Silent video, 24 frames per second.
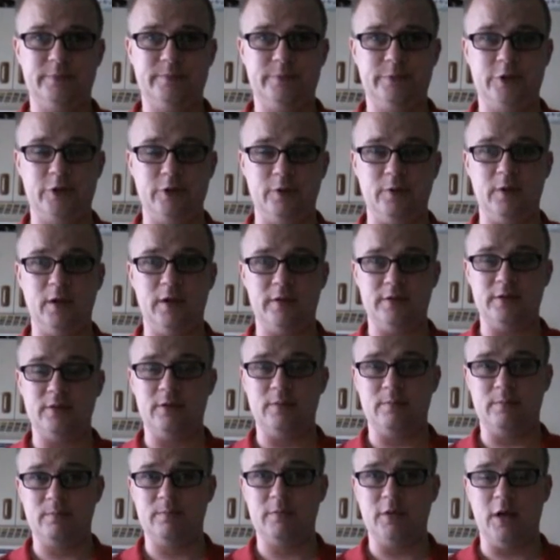to us
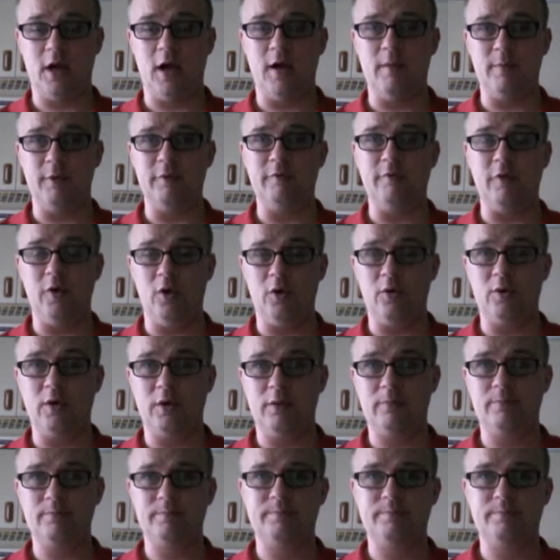common folk.